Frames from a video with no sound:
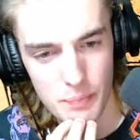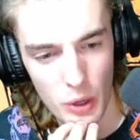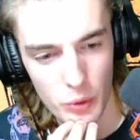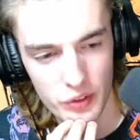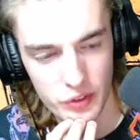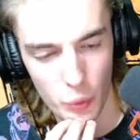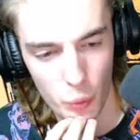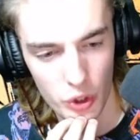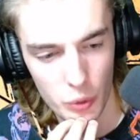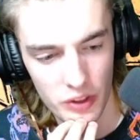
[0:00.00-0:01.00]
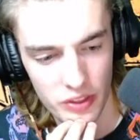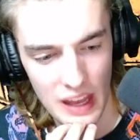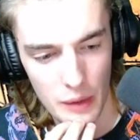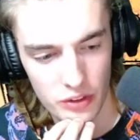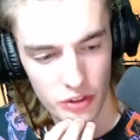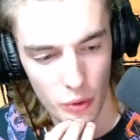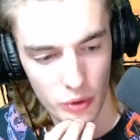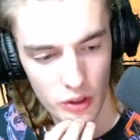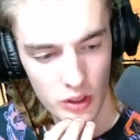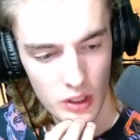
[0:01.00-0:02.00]
bones to work with now in
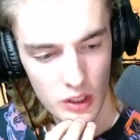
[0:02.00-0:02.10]
total.